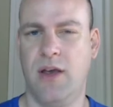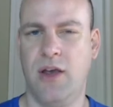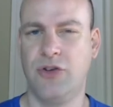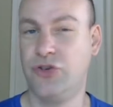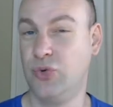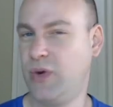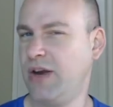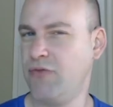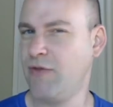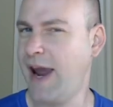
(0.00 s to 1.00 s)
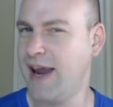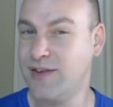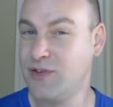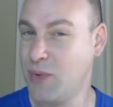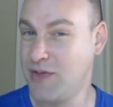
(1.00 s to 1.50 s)
Do you get a
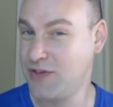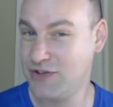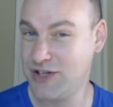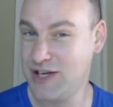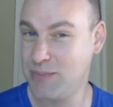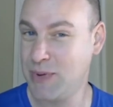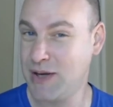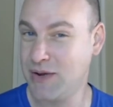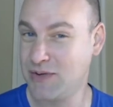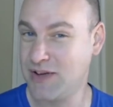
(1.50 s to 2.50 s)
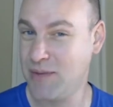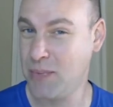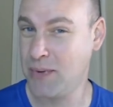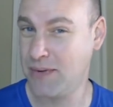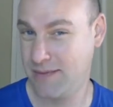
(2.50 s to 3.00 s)
raise when the GDP goes
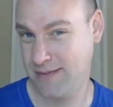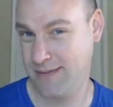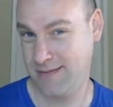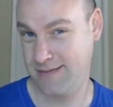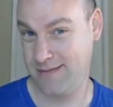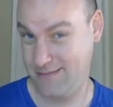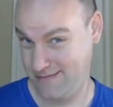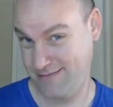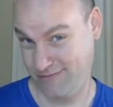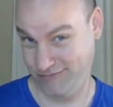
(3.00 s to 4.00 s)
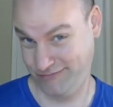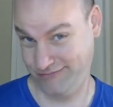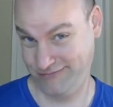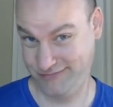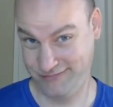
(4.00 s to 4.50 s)
up?
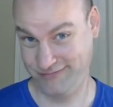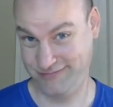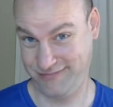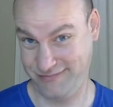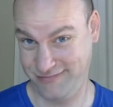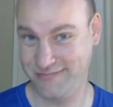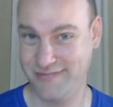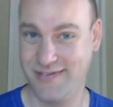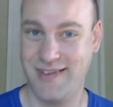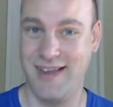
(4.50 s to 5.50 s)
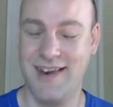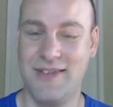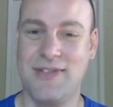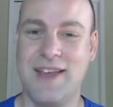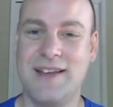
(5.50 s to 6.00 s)
I
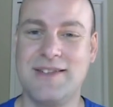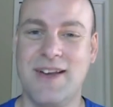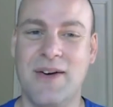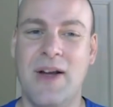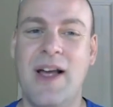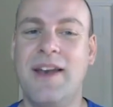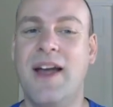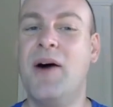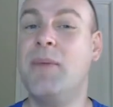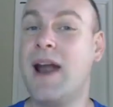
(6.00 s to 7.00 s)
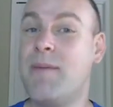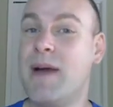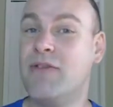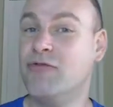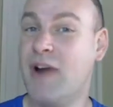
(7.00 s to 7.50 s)
didn't think so. No, but I
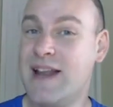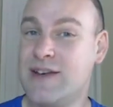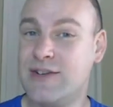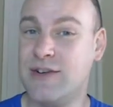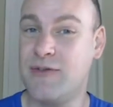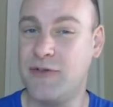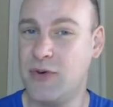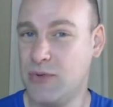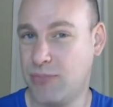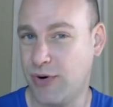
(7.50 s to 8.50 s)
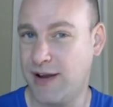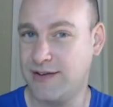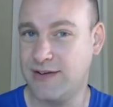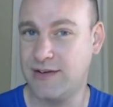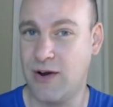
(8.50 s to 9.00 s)
bet rent and food
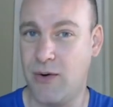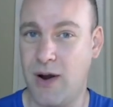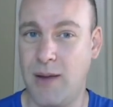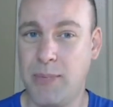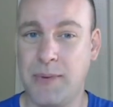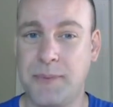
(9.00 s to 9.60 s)
prices go up.